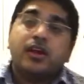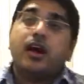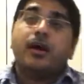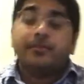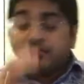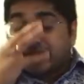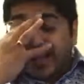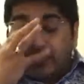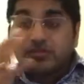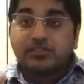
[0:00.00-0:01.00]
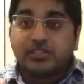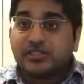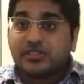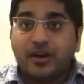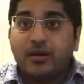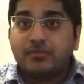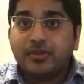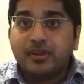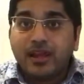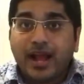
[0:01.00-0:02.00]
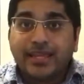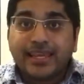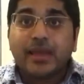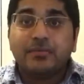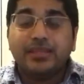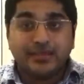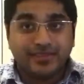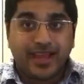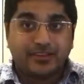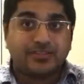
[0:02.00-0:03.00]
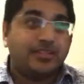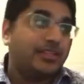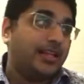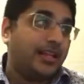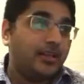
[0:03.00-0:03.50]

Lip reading: That was just dumb. I can't believe they actually did that.